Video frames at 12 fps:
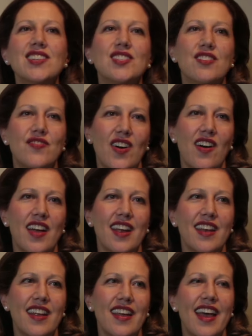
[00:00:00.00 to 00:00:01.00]
to
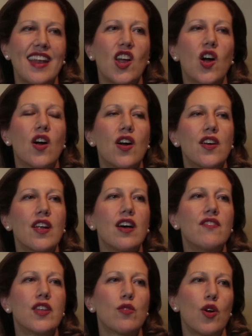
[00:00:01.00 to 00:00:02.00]
define an art
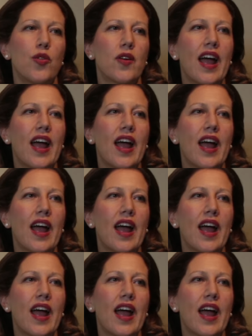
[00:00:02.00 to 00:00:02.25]
of their own.